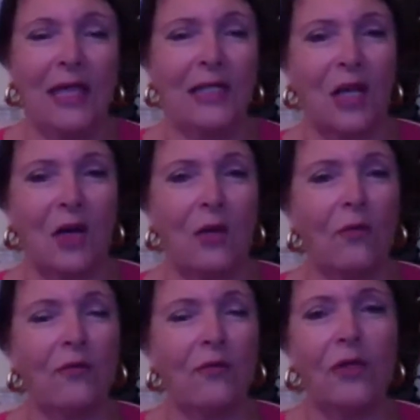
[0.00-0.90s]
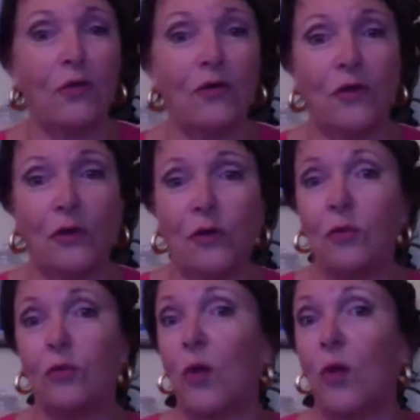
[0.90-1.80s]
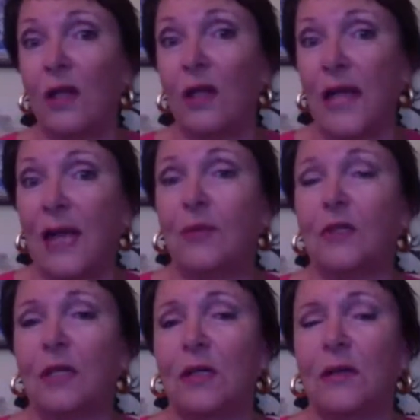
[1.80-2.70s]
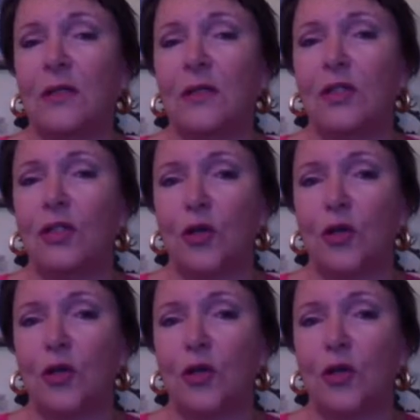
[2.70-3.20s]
So for those of you who weren't able to